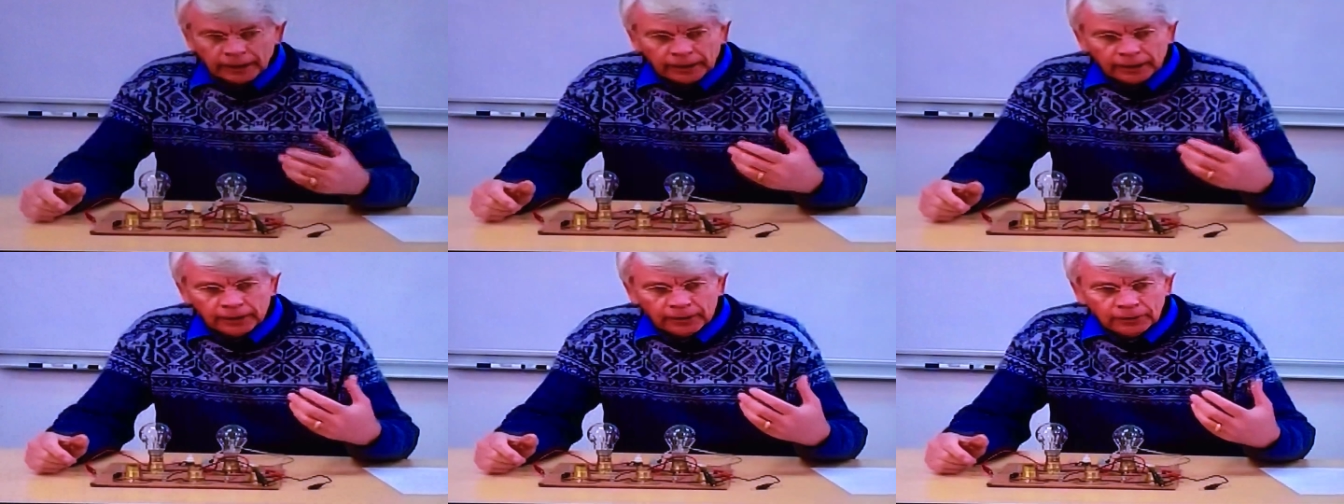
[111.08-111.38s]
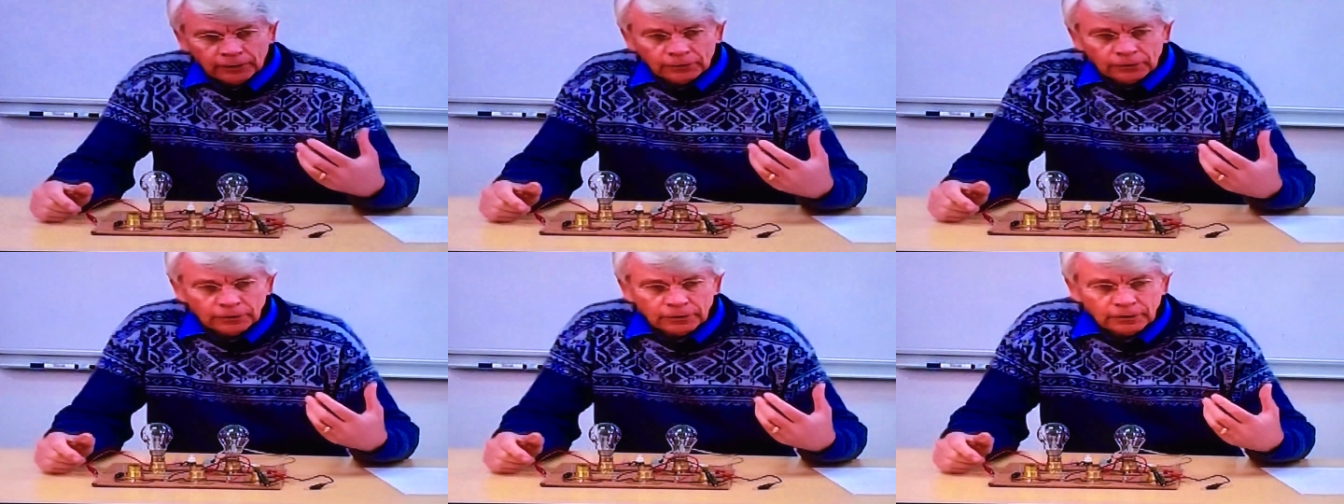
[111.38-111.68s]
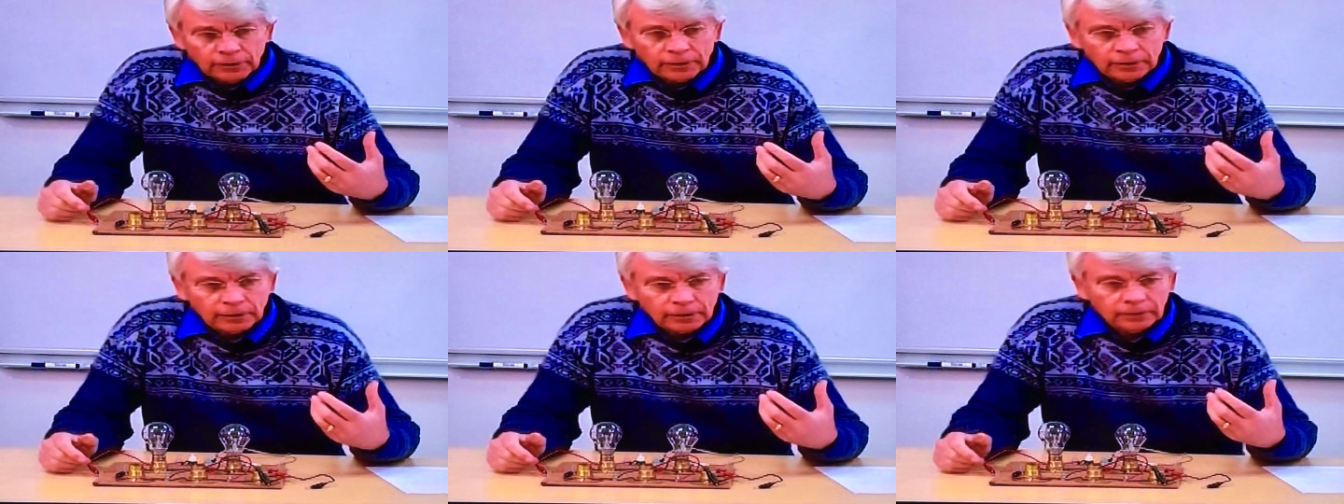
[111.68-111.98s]
The
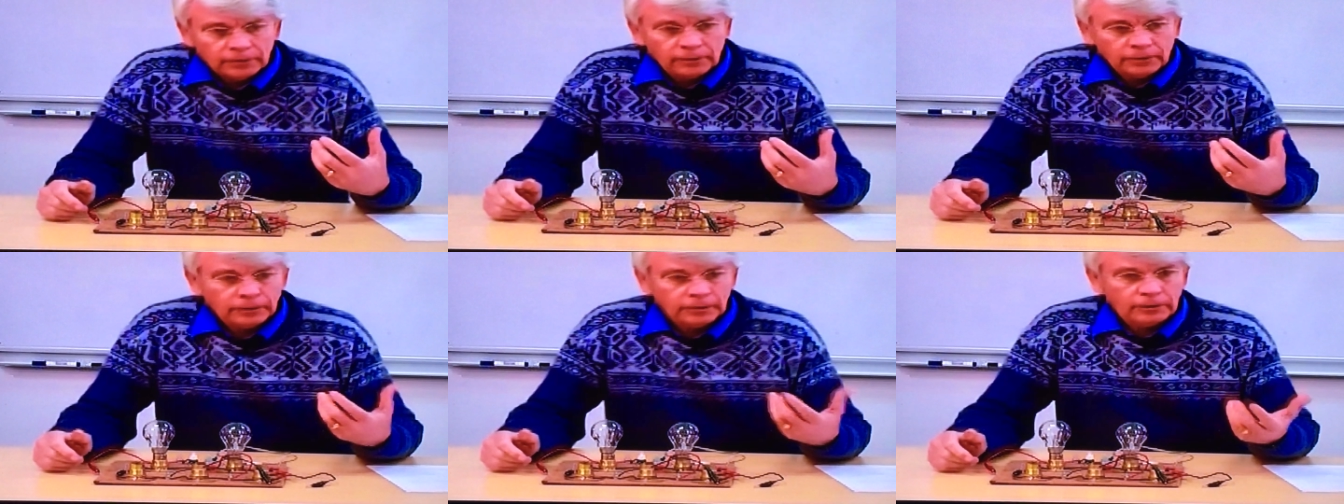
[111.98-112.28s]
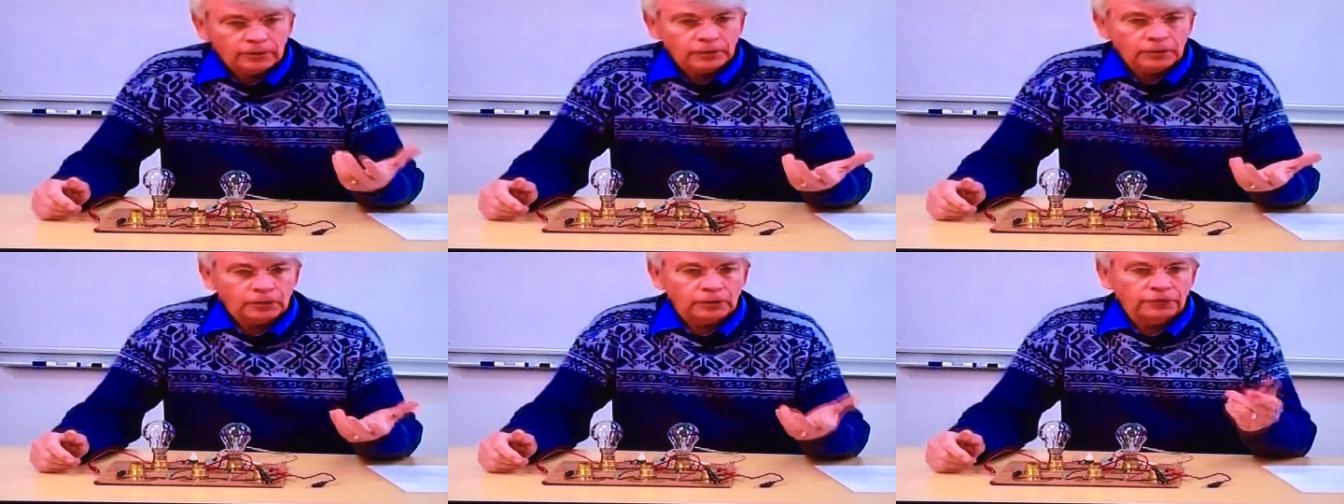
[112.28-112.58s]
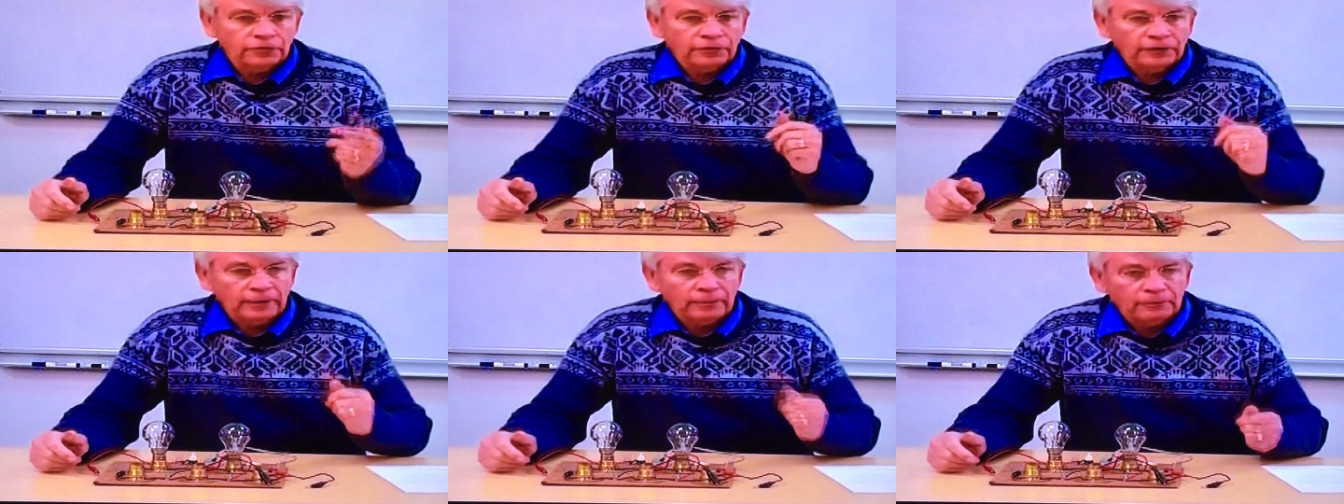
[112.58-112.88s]
whole
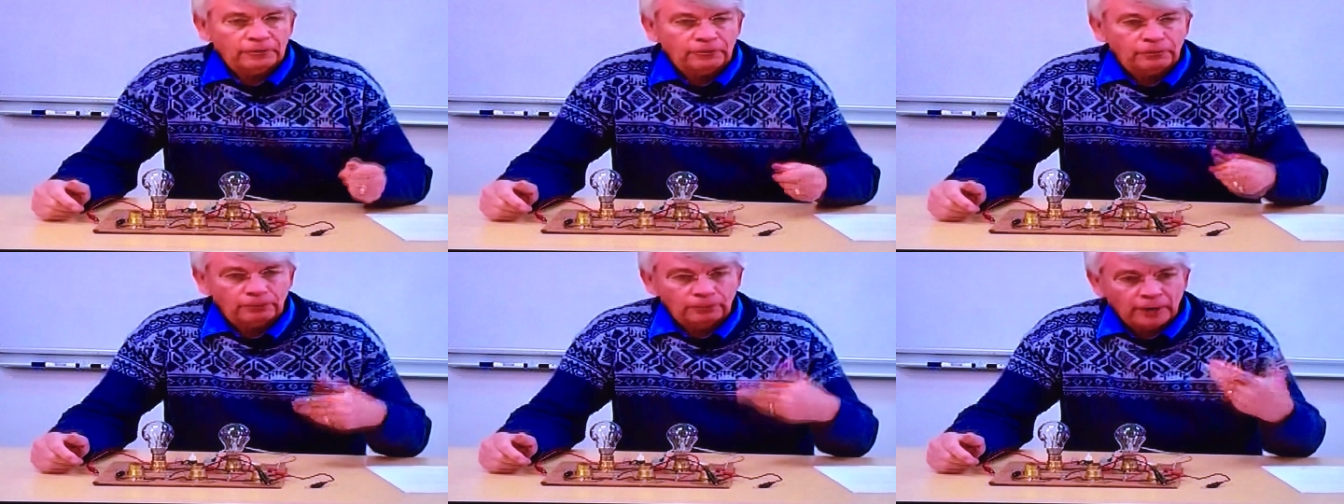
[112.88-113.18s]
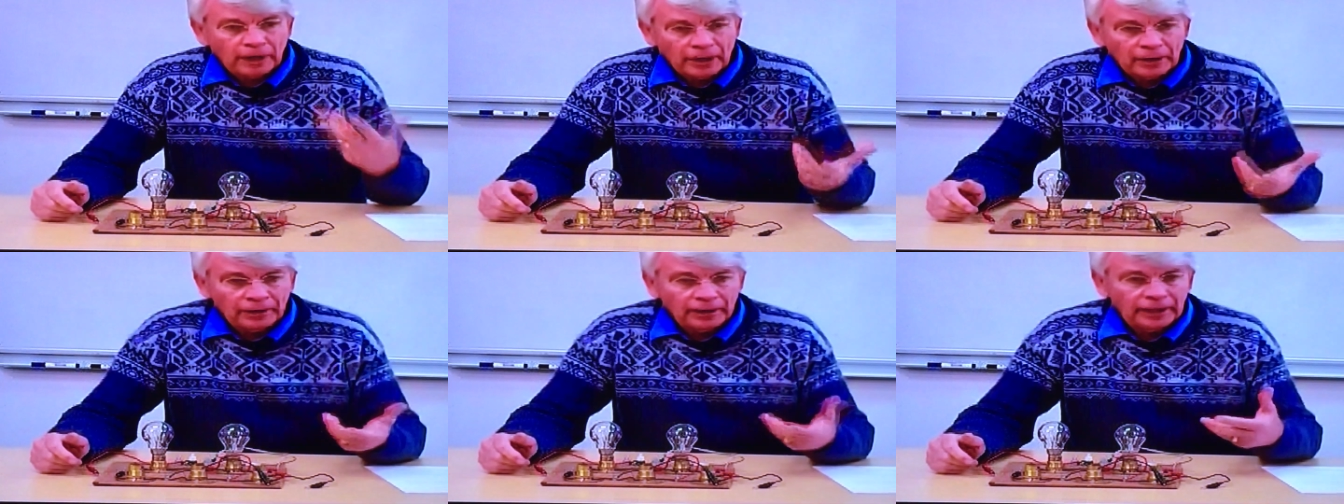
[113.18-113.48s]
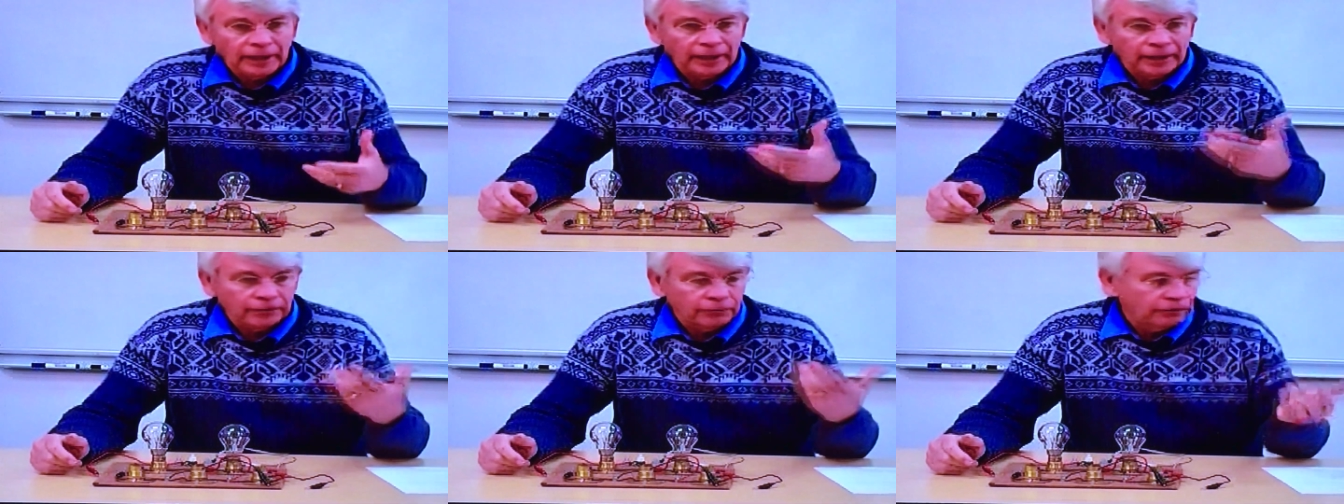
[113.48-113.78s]
concept of
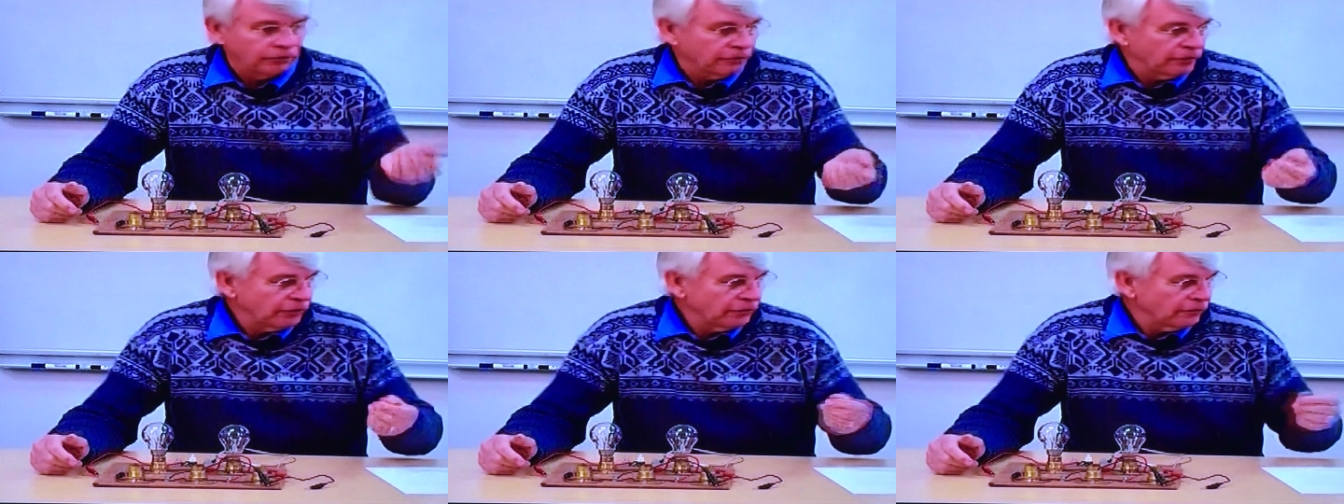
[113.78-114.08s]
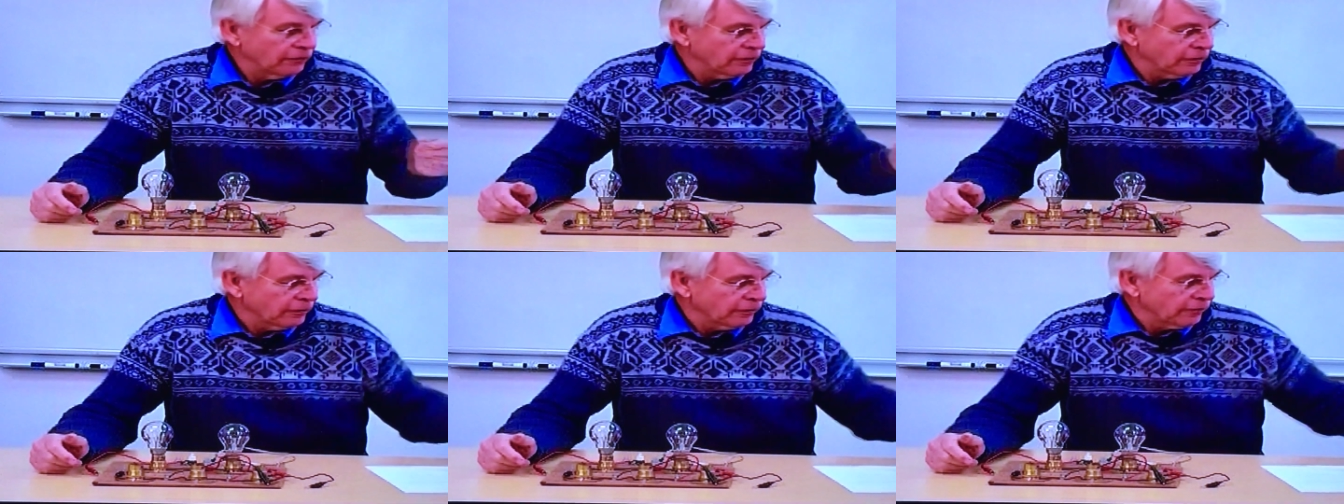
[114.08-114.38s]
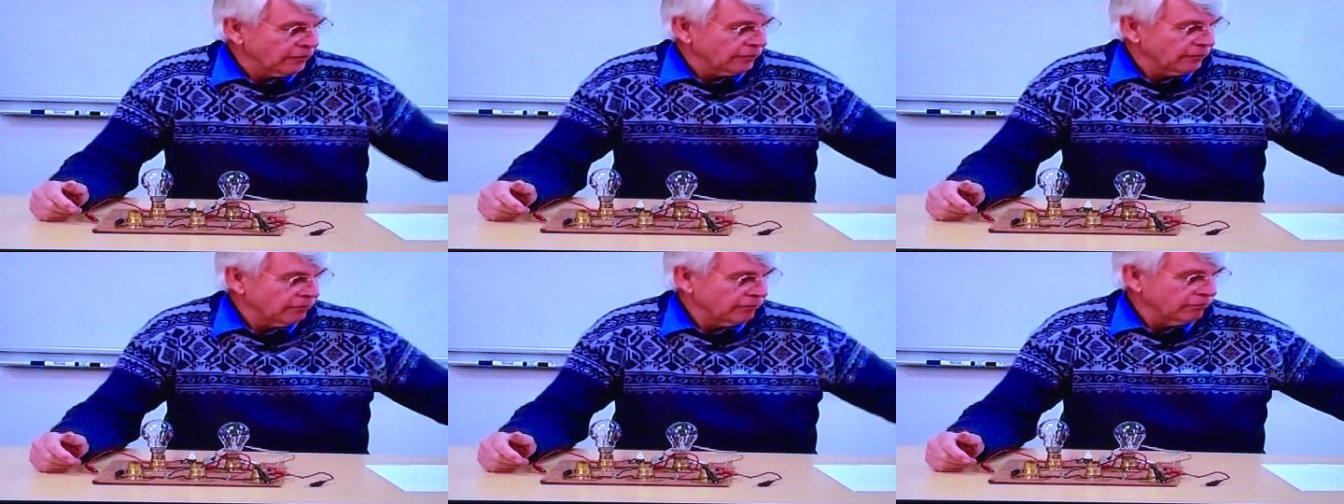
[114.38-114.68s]
power and
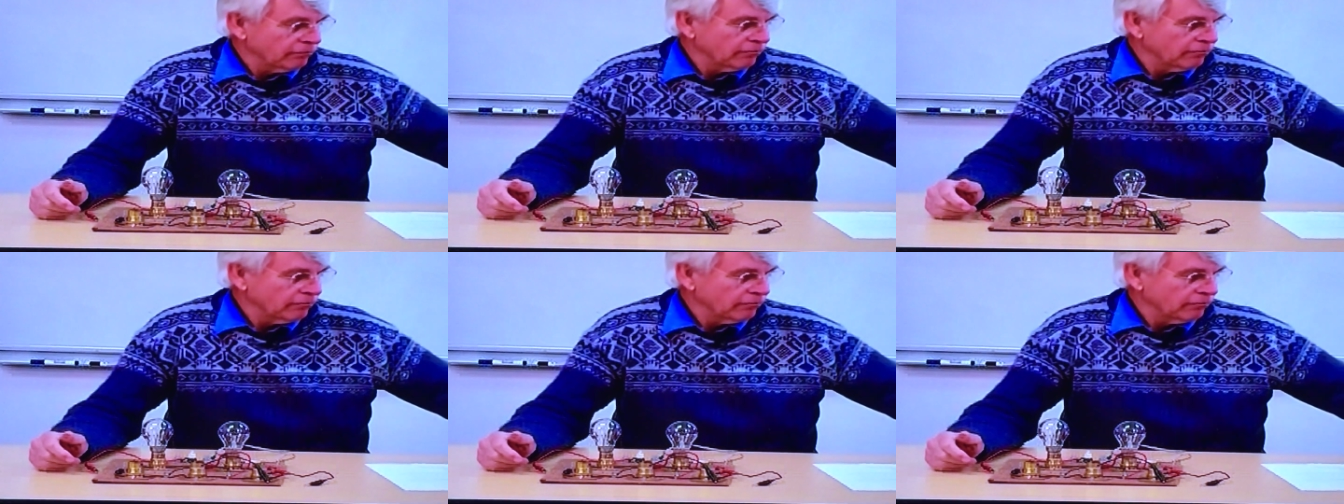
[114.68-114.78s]
resistance,